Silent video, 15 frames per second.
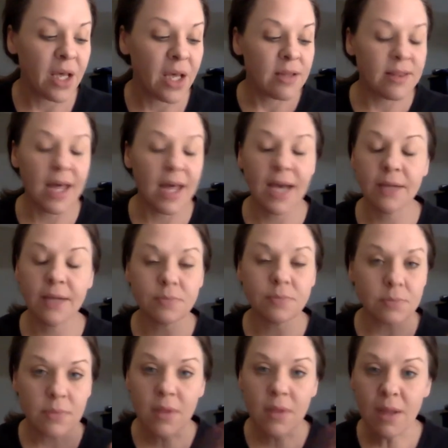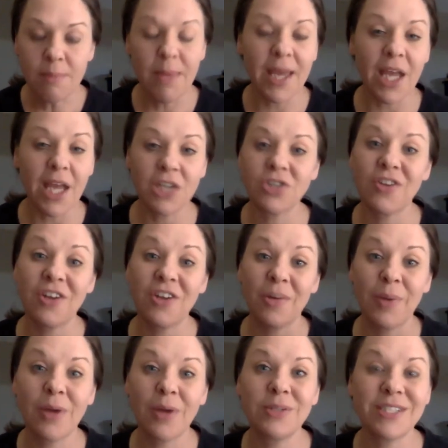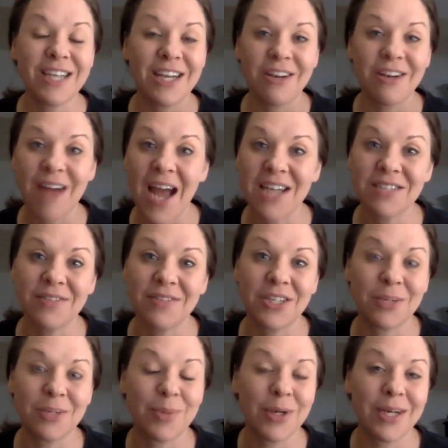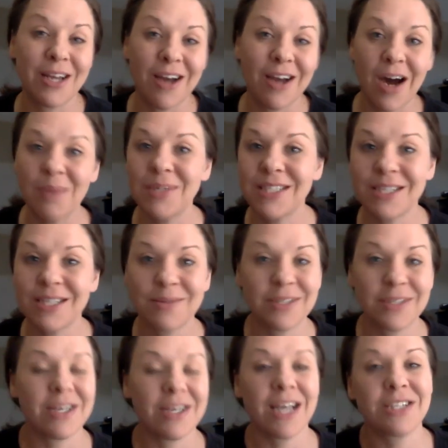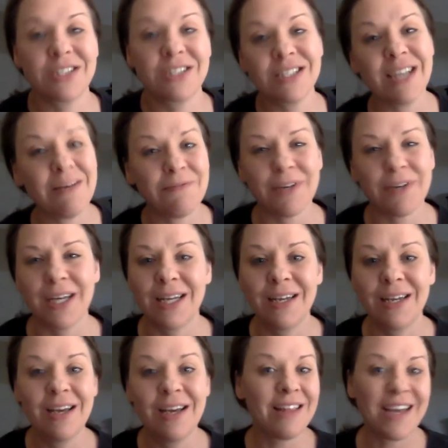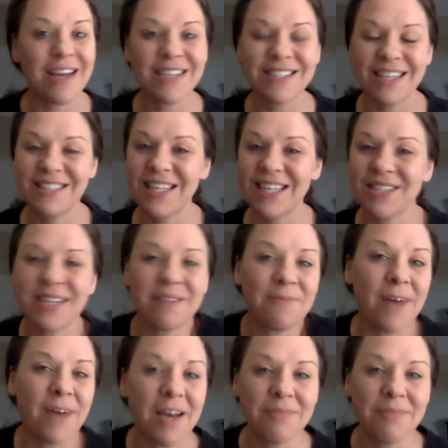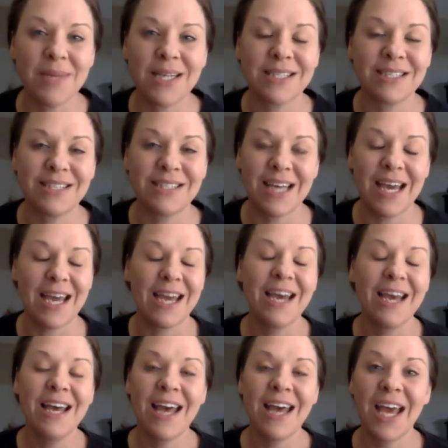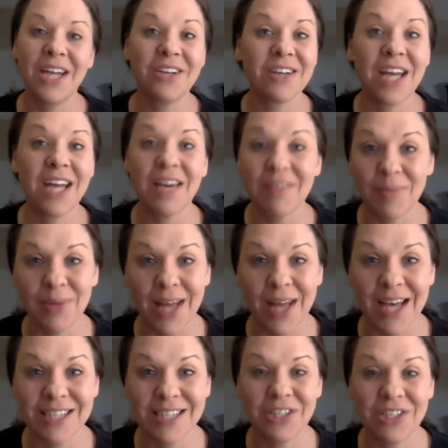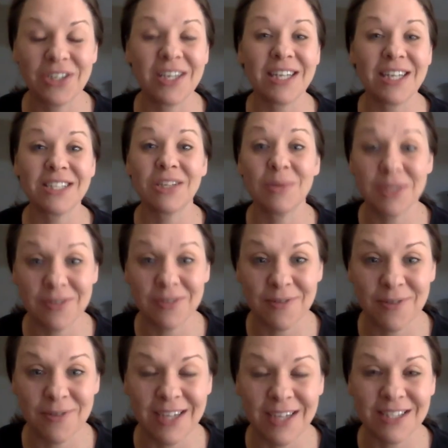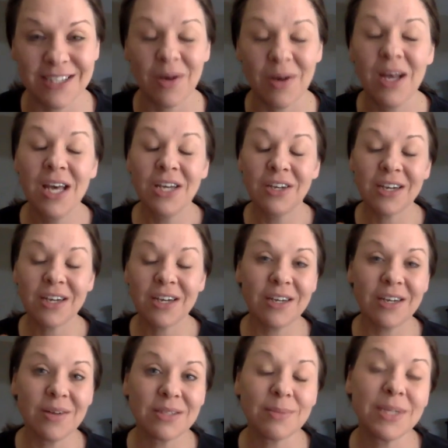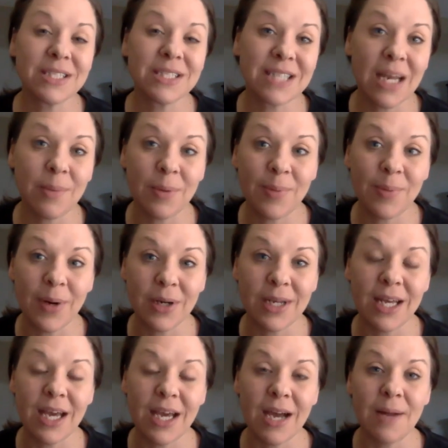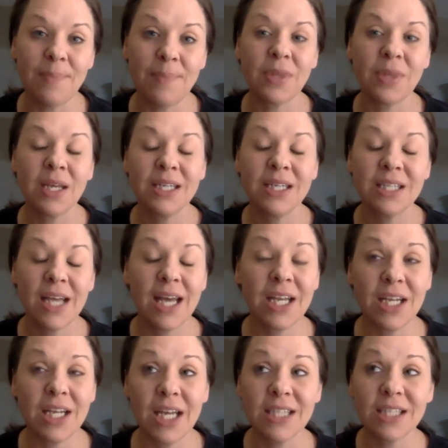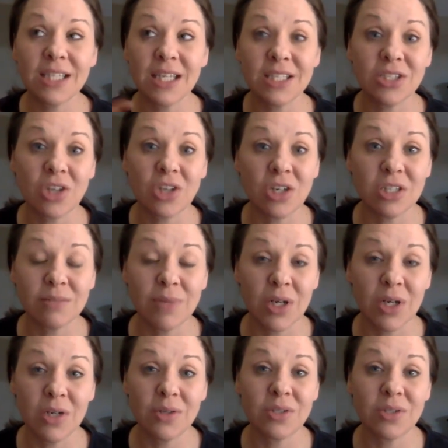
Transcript: Then making sure that you're posting and you're active on your party, commenting with your guests, just have fun. Like I said, it takes like 5 minutes a day, and you're going to have a blast. You're going to get so much for free. So you're going to notice I'm going to set up your party And it's going to start tomorrow.